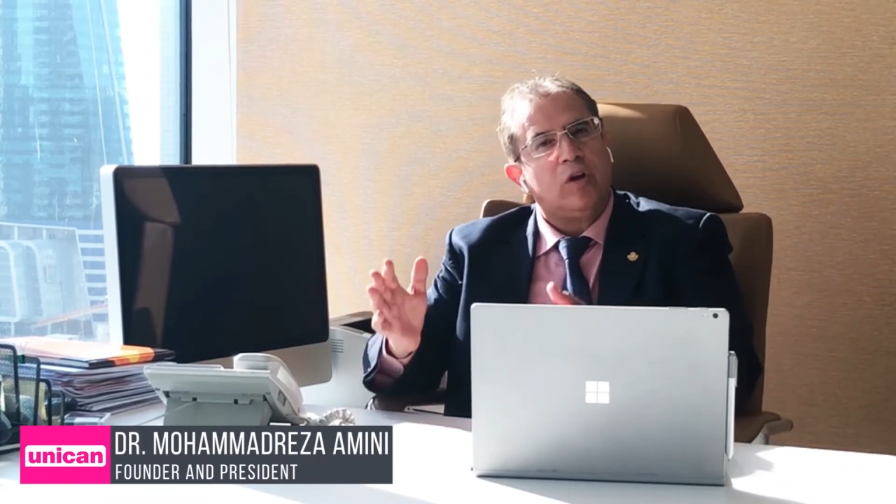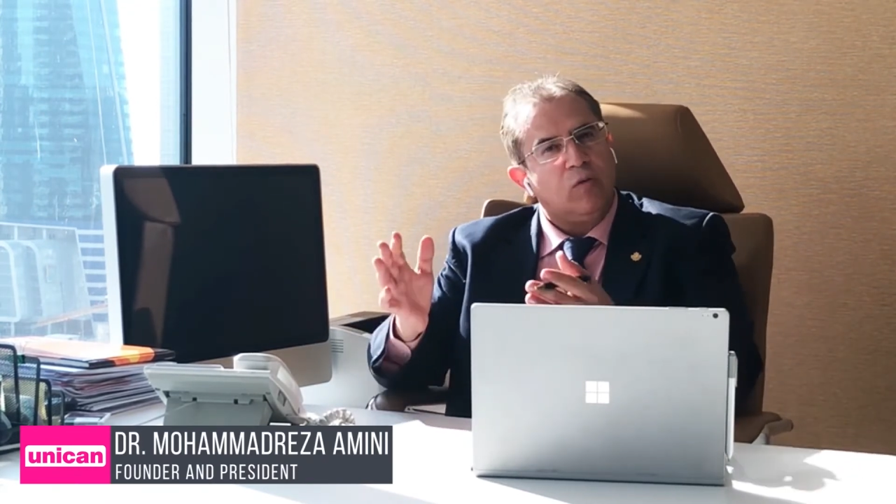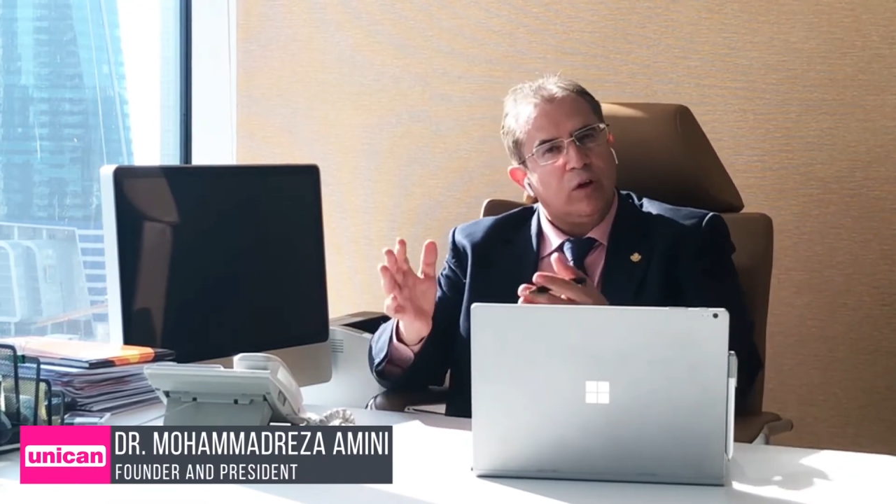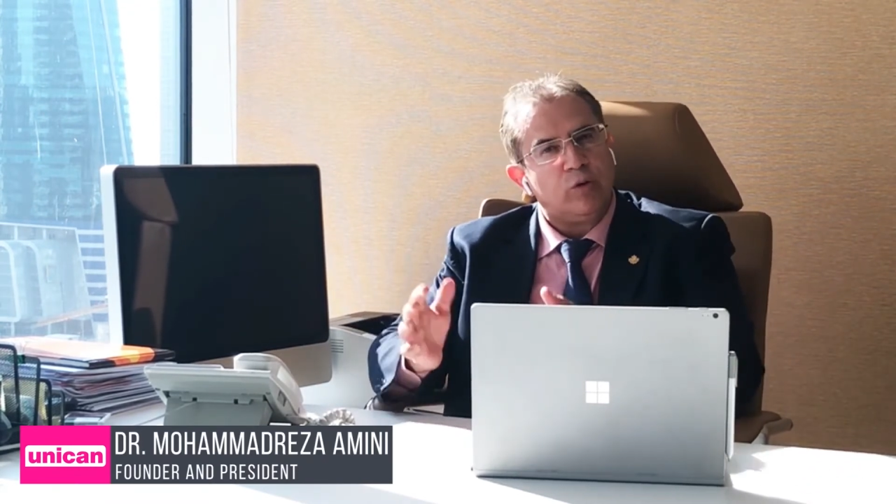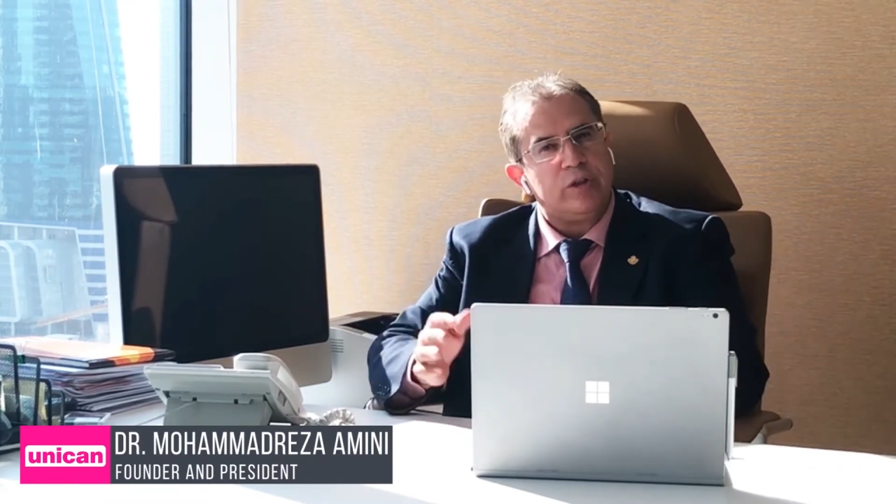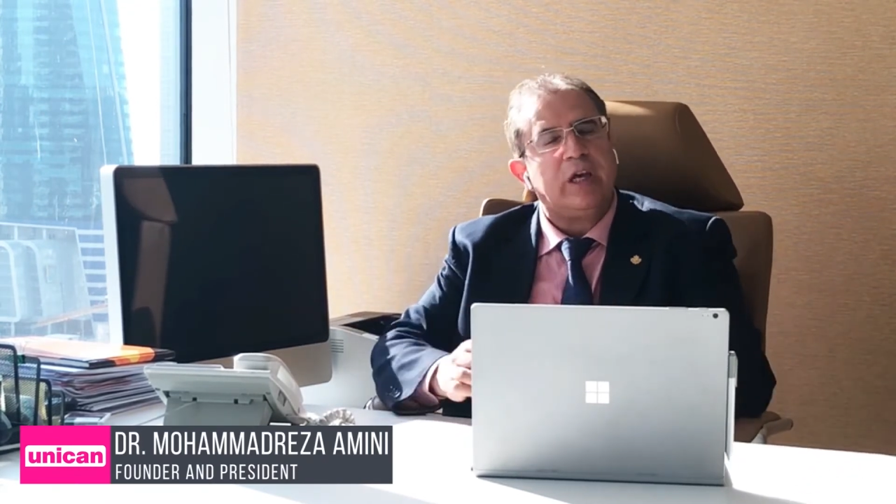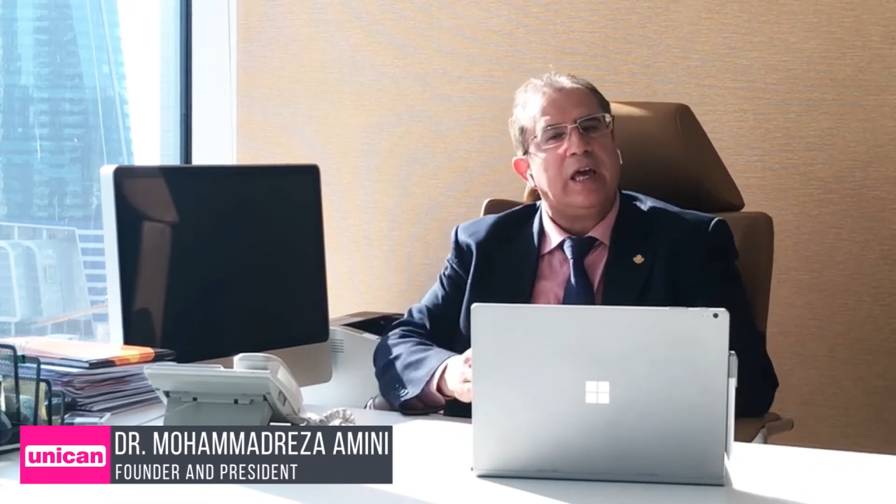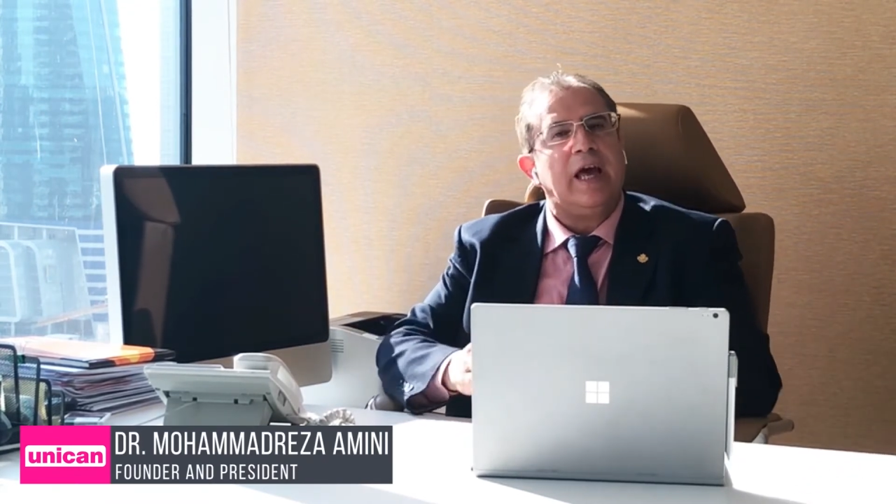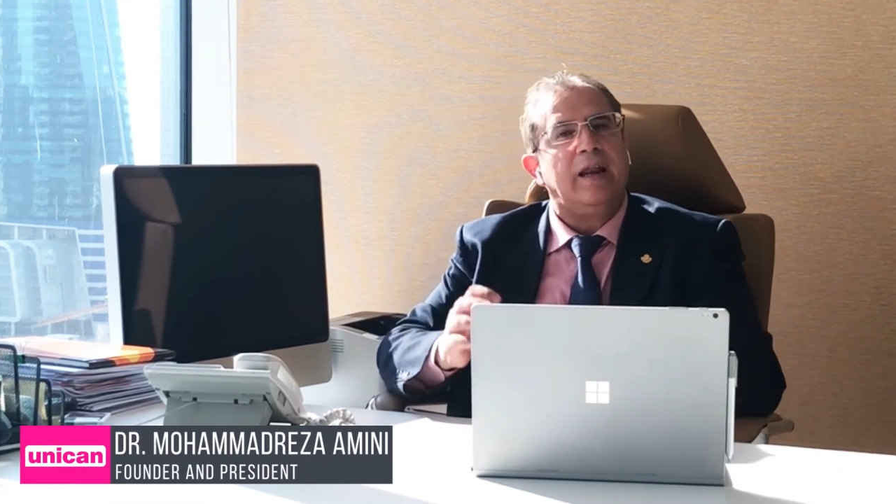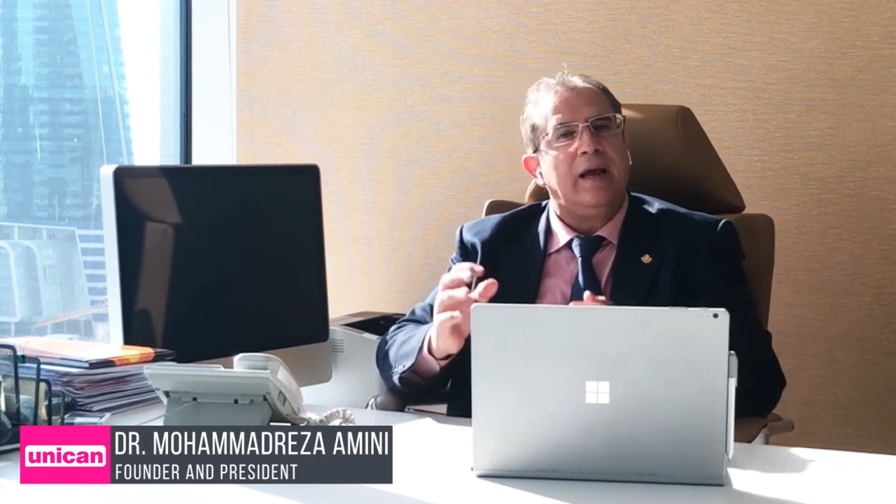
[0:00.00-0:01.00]
you want to see
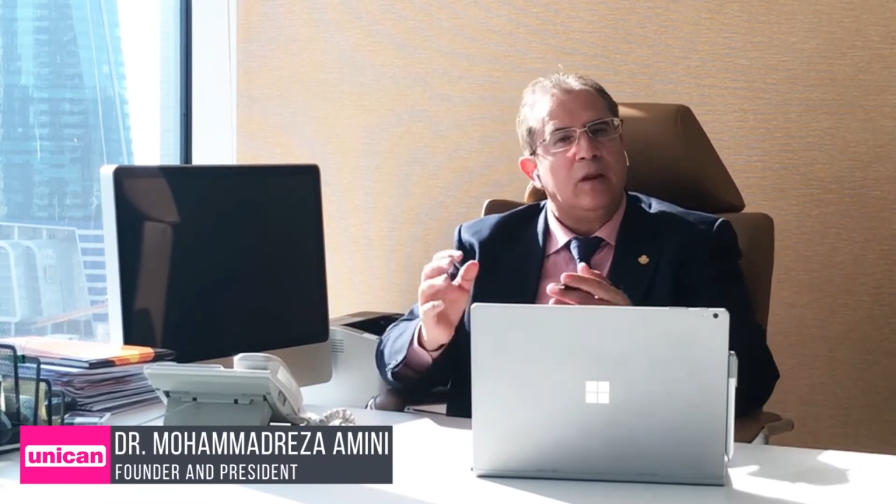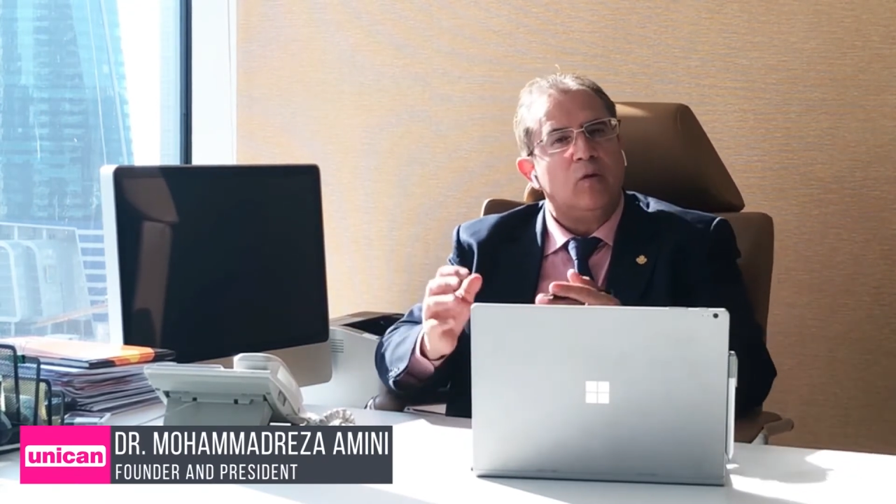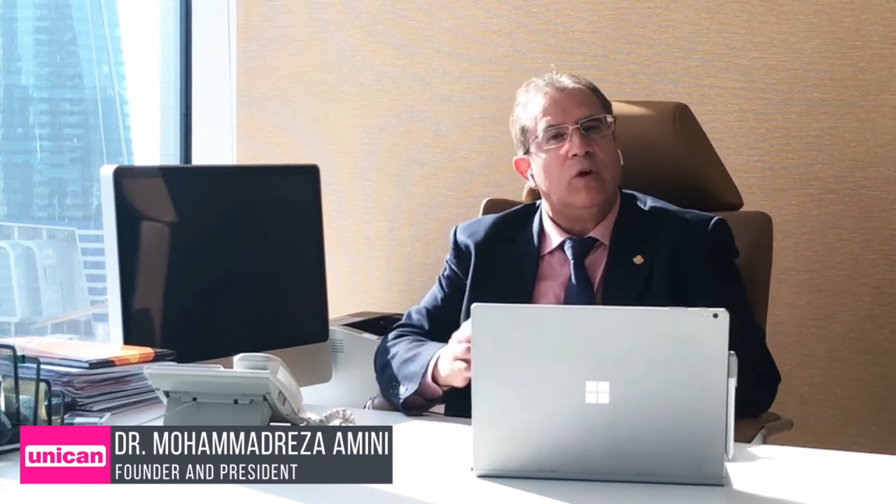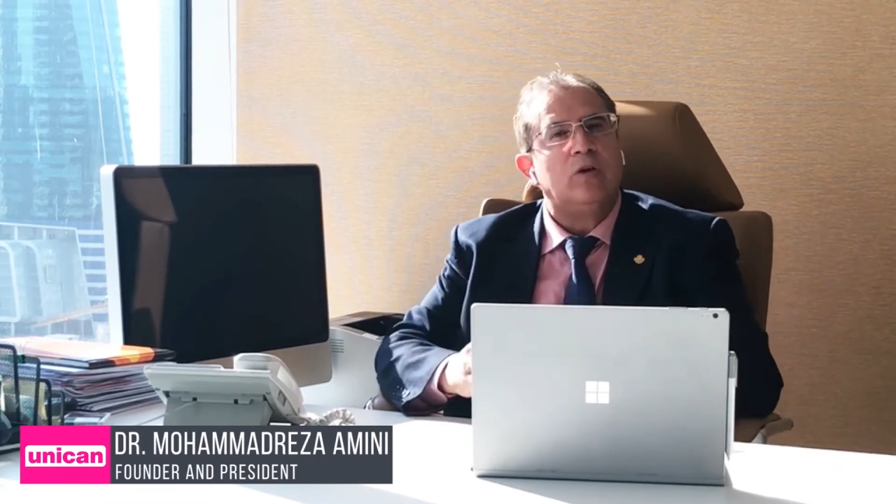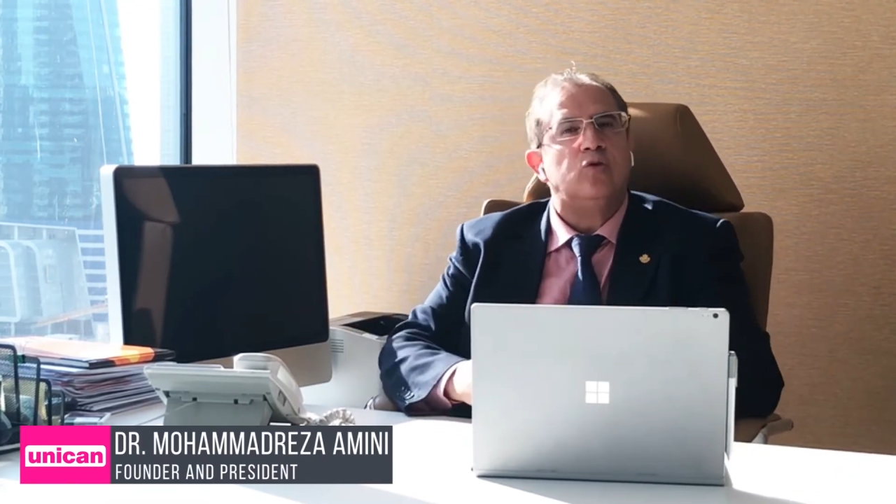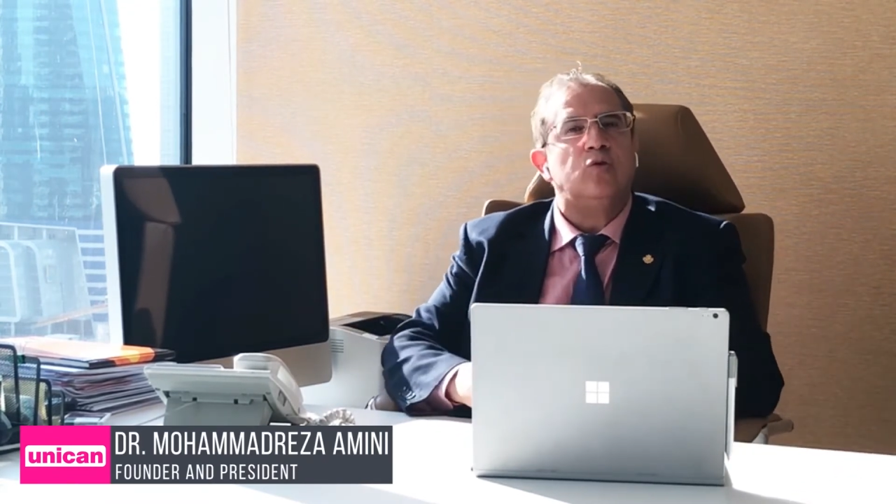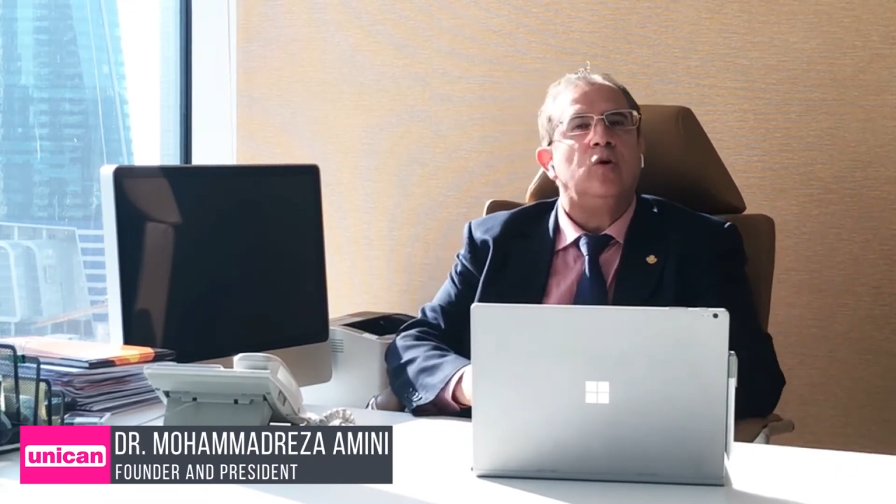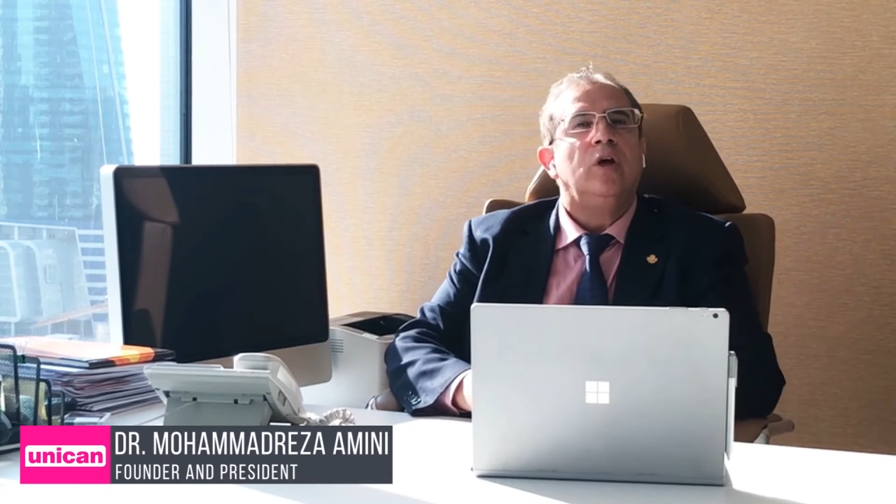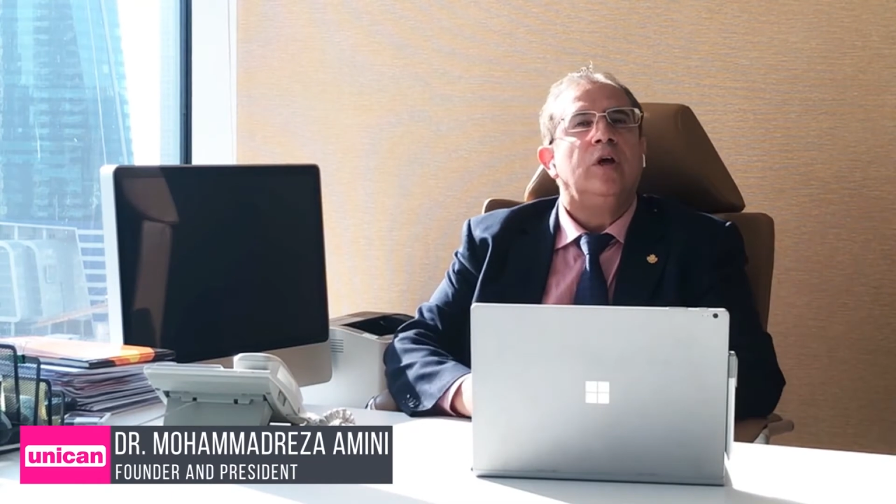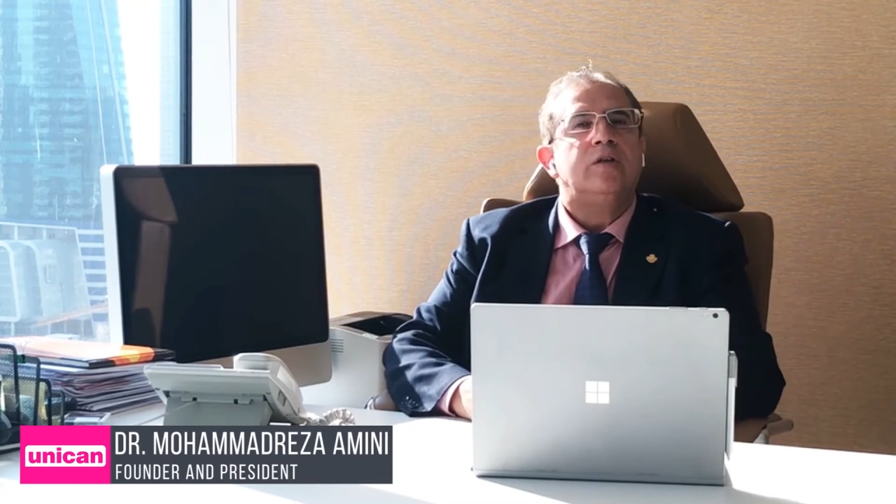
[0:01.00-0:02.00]
Canada, and you want to